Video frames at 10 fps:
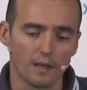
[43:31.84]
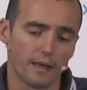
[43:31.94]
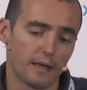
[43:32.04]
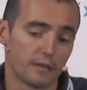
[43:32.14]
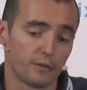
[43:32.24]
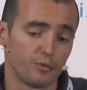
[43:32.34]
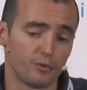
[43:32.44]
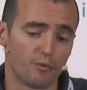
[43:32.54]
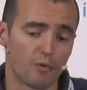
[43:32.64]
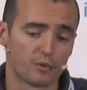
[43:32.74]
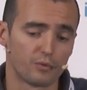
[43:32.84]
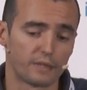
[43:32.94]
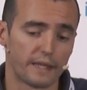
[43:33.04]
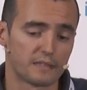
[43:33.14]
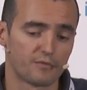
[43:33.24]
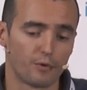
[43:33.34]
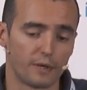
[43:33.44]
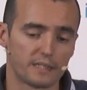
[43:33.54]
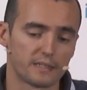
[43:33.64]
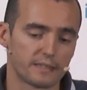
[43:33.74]
and you want to test for
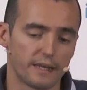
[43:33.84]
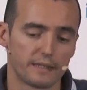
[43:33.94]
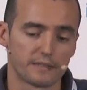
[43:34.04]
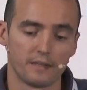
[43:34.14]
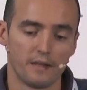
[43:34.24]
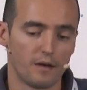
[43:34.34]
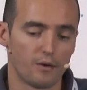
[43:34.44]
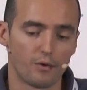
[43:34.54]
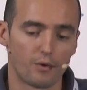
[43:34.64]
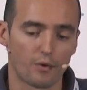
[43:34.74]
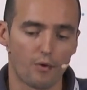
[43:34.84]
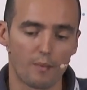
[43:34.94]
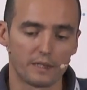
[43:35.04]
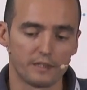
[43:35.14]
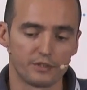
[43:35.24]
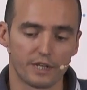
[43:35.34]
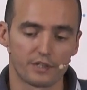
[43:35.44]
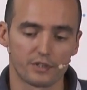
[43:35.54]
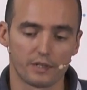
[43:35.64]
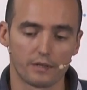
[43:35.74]
XSS or command
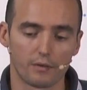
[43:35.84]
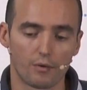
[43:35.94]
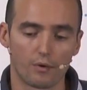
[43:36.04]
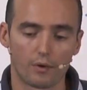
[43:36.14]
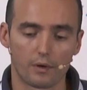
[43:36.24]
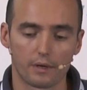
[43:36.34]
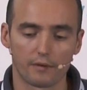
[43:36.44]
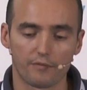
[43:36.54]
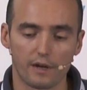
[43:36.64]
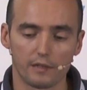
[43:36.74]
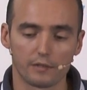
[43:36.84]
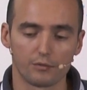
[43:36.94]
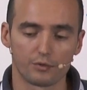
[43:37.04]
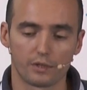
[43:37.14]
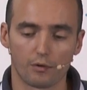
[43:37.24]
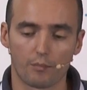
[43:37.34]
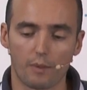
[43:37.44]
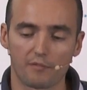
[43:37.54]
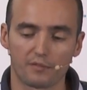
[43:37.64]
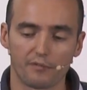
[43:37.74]
injection or file inclusion or
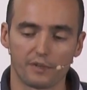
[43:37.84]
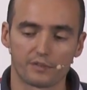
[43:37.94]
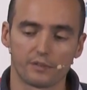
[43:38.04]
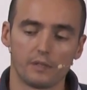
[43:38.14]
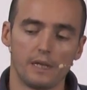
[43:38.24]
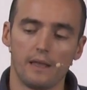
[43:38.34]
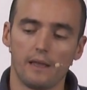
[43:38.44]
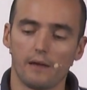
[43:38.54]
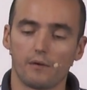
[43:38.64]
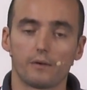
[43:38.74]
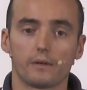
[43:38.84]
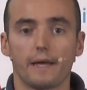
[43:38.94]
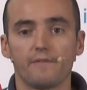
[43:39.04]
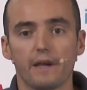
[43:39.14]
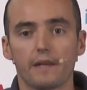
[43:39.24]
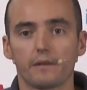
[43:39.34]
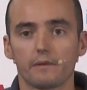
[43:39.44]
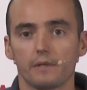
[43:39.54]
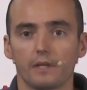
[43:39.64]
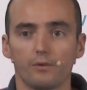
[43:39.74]
path traversal, and
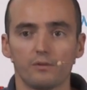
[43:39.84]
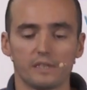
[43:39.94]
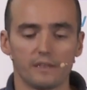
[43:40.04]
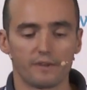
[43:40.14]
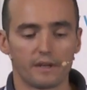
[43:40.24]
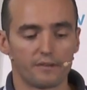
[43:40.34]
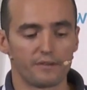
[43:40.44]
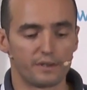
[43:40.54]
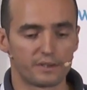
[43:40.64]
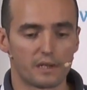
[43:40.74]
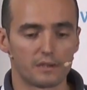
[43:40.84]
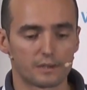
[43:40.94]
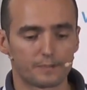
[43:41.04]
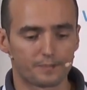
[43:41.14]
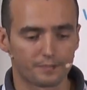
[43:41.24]
then you'll see the results.